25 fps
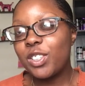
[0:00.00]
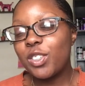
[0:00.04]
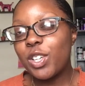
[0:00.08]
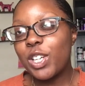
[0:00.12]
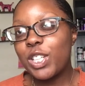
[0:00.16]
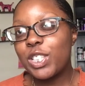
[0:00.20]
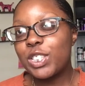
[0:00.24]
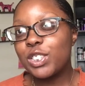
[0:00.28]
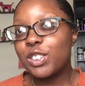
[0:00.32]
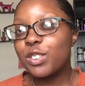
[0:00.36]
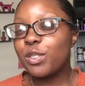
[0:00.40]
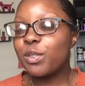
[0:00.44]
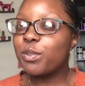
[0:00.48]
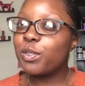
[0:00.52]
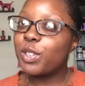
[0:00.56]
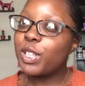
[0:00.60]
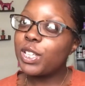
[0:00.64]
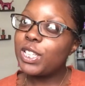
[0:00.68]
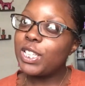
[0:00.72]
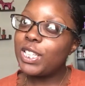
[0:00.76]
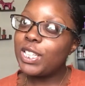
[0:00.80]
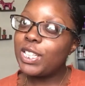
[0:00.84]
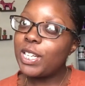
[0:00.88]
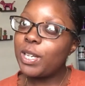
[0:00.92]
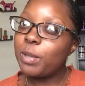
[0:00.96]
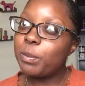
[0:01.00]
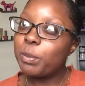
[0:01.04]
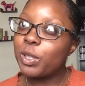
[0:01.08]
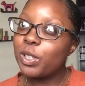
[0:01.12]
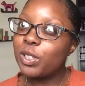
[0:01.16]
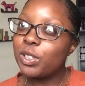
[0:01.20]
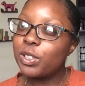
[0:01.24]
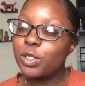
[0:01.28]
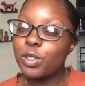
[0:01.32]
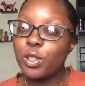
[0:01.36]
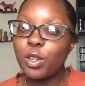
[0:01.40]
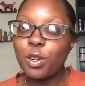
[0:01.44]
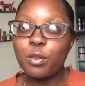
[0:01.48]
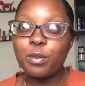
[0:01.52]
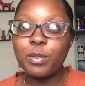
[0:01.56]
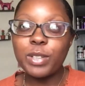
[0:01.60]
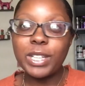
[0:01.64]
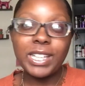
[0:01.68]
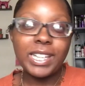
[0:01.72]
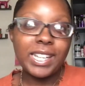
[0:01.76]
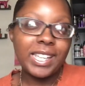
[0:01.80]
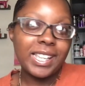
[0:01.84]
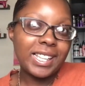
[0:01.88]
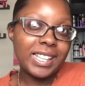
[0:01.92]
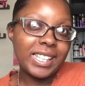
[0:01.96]
It's your friendly neighborhood girlfriend,
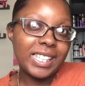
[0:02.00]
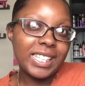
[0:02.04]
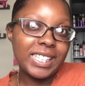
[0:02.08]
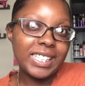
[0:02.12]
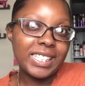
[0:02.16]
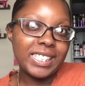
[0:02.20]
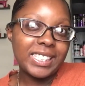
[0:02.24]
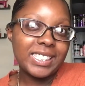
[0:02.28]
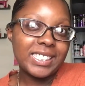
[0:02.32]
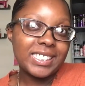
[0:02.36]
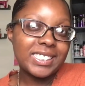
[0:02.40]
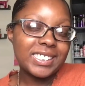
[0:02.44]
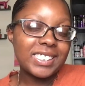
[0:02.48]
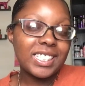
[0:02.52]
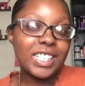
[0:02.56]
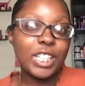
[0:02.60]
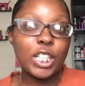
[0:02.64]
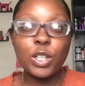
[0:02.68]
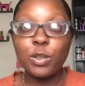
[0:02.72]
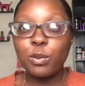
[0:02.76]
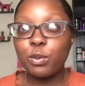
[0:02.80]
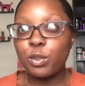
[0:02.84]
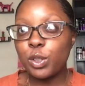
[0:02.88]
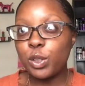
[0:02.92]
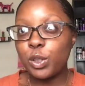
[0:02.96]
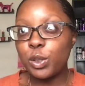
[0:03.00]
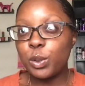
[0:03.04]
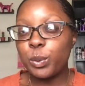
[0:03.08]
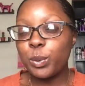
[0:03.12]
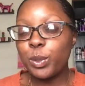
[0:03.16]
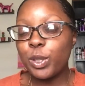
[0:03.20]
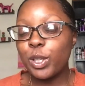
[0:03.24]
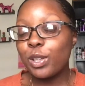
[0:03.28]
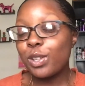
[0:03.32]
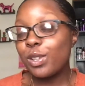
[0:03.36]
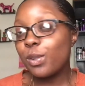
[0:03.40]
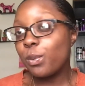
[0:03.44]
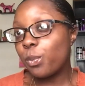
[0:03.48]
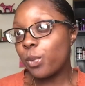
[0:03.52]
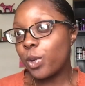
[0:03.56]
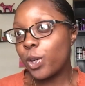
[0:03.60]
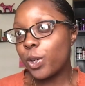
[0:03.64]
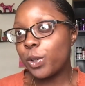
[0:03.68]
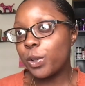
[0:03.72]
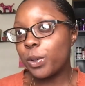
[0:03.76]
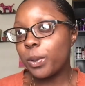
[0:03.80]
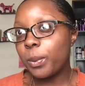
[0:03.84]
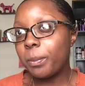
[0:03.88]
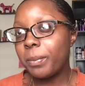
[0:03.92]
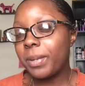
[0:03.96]
Liz. And if you're new here, then
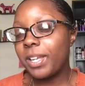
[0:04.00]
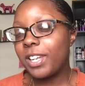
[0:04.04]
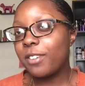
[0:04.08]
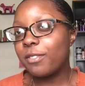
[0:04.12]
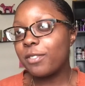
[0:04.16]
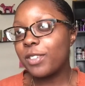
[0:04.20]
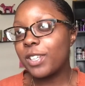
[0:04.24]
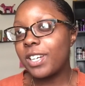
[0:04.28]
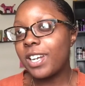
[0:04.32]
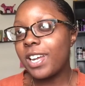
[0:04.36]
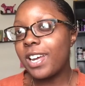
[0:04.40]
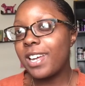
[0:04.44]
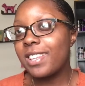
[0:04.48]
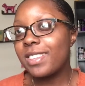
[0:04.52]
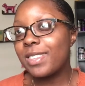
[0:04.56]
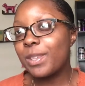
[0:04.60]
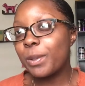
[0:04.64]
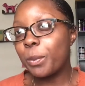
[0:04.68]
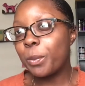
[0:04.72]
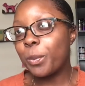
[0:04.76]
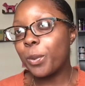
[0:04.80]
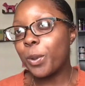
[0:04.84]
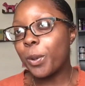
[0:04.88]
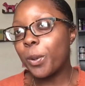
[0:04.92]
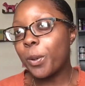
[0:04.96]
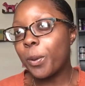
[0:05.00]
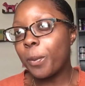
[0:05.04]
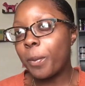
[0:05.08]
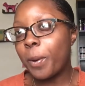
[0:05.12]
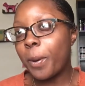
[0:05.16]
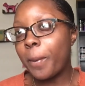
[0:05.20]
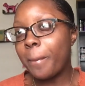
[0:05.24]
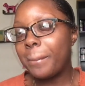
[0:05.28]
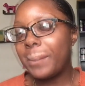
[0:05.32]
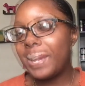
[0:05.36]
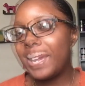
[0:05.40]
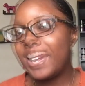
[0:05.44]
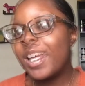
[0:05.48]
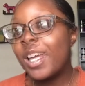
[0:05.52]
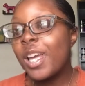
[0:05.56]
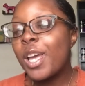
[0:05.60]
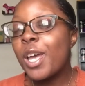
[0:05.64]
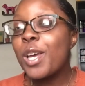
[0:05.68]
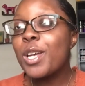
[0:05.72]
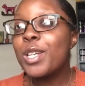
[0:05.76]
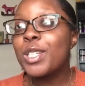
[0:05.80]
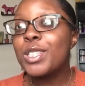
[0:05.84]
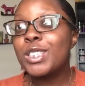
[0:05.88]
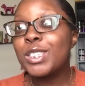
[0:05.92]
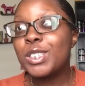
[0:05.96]
welcome. And if you're not, then welcome on back.
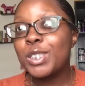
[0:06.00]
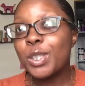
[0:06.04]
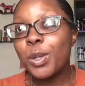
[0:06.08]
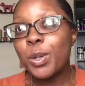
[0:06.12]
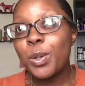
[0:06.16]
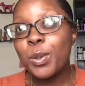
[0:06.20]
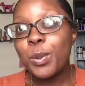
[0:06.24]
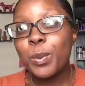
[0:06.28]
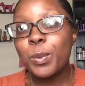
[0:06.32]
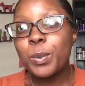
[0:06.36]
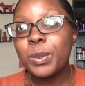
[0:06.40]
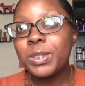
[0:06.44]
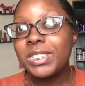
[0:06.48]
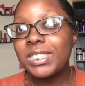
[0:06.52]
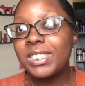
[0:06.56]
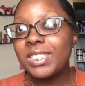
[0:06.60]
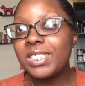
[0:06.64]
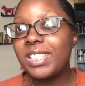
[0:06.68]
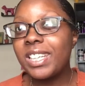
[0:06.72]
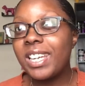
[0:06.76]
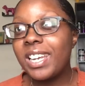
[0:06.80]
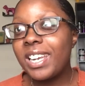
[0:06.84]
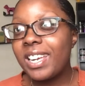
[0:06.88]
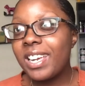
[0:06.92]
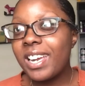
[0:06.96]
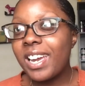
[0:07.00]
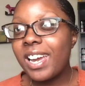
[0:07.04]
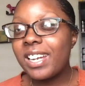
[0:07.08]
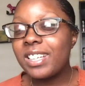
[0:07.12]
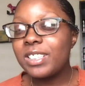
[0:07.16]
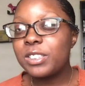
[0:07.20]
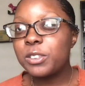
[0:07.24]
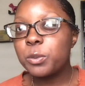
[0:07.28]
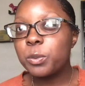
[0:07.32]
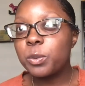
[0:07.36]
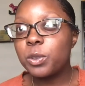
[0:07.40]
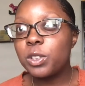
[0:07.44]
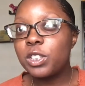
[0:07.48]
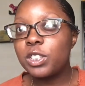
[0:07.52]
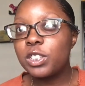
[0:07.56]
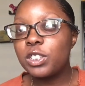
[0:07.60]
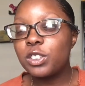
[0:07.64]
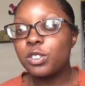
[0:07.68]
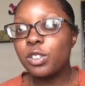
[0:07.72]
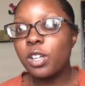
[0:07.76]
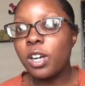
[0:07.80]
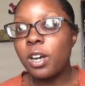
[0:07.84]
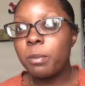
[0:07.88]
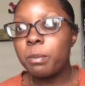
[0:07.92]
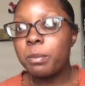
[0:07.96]
So today I just wanted to
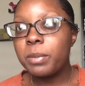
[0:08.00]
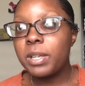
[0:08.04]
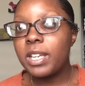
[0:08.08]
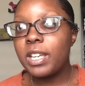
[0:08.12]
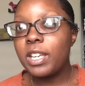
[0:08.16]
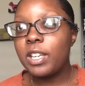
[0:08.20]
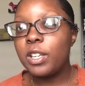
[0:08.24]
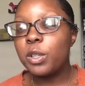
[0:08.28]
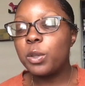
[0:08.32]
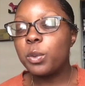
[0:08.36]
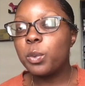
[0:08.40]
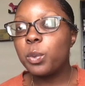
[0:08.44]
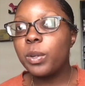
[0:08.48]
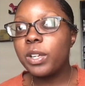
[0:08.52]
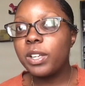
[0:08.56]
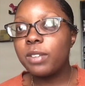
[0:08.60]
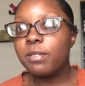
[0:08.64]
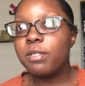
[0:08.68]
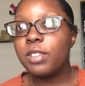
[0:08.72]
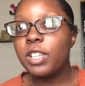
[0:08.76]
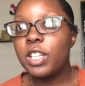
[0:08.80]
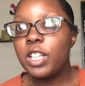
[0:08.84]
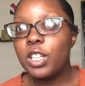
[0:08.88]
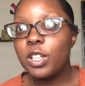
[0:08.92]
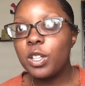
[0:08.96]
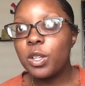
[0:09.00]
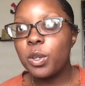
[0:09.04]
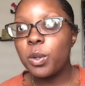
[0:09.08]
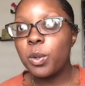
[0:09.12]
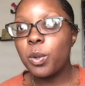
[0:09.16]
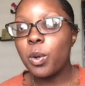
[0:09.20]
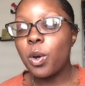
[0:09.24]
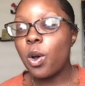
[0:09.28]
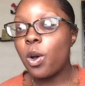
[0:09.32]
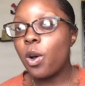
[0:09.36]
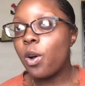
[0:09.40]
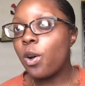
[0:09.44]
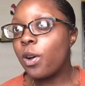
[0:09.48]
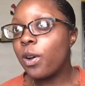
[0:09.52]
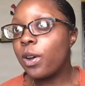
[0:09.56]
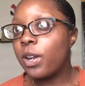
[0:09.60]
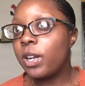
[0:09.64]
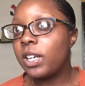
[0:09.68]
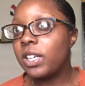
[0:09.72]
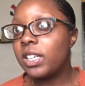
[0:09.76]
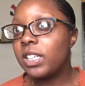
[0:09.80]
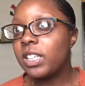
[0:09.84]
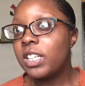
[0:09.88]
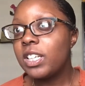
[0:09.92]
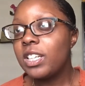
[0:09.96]
drop a quick video on
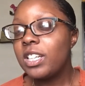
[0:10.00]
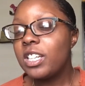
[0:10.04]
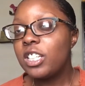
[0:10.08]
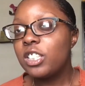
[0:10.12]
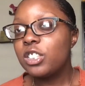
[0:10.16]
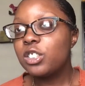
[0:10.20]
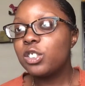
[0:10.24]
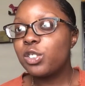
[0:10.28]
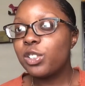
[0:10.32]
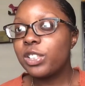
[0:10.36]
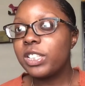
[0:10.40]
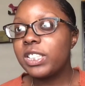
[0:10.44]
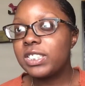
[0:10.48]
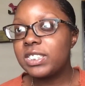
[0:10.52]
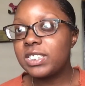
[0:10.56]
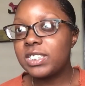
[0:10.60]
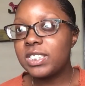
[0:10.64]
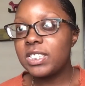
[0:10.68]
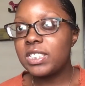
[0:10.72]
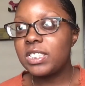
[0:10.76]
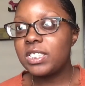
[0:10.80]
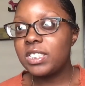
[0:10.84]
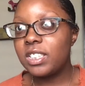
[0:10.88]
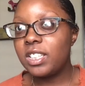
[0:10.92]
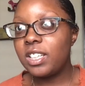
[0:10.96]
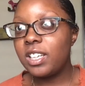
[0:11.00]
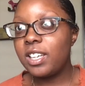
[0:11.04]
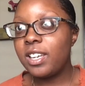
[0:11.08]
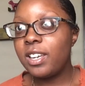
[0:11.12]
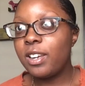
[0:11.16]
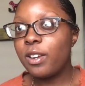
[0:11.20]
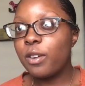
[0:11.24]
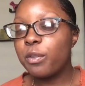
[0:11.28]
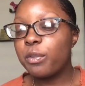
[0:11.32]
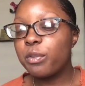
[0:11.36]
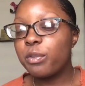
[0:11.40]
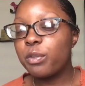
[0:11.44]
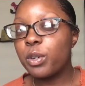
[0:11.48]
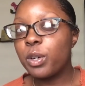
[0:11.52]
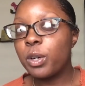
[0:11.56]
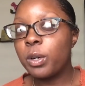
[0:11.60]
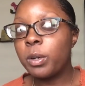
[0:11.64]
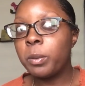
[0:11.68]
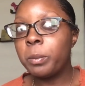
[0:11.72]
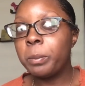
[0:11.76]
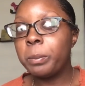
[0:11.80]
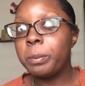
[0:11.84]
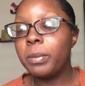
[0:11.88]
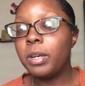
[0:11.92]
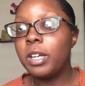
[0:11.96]
transitioning
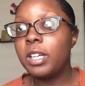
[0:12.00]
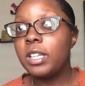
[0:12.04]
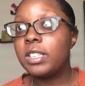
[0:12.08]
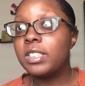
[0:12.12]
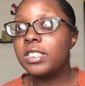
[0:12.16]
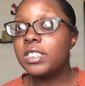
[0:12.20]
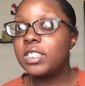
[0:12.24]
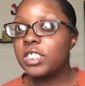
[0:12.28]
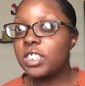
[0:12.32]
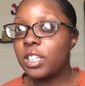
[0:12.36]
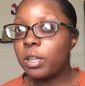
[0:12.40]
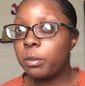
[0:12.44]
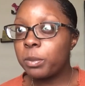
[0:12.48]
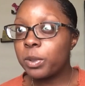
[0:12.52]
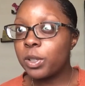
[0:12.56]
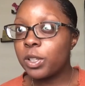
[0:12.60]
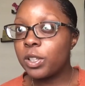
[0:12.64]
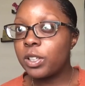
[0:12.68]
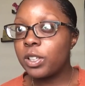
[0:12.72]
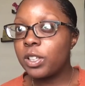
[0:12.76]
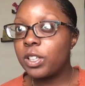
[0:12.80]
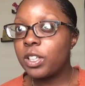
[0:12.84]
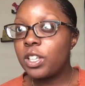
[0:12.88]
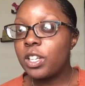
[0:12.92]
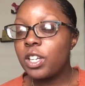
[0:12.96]
from summer